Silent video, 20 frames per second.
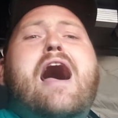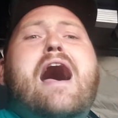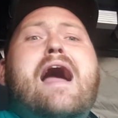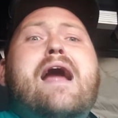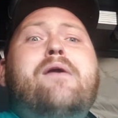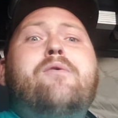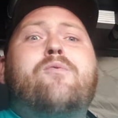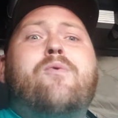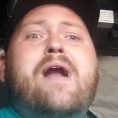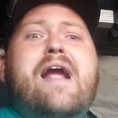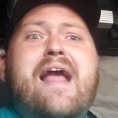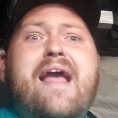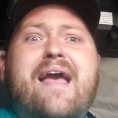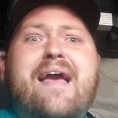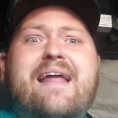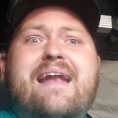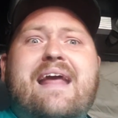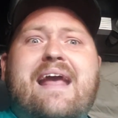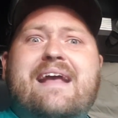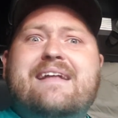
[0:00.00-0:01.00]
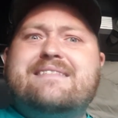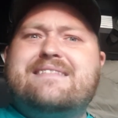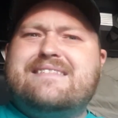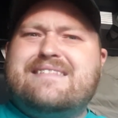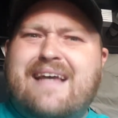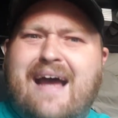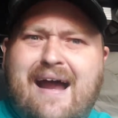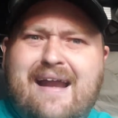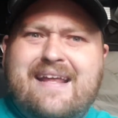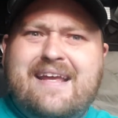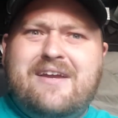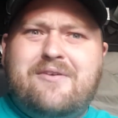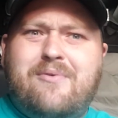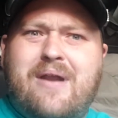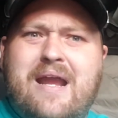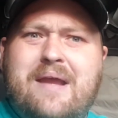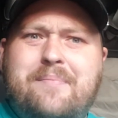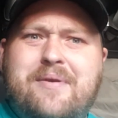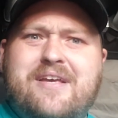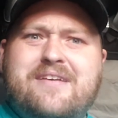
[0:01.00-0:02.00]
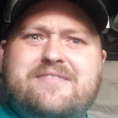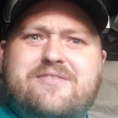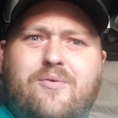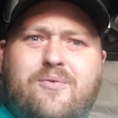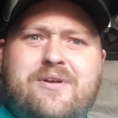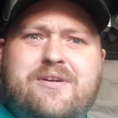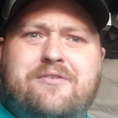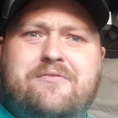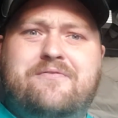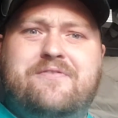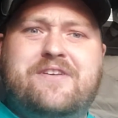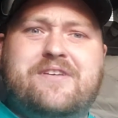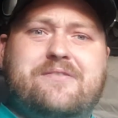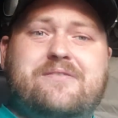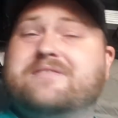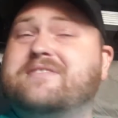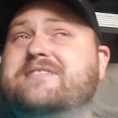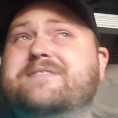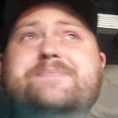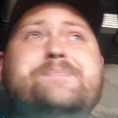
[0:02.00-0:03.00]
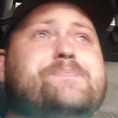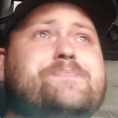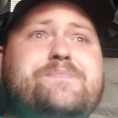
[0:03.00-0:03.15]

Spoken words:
Iran and Saudi Arabia's oil fields.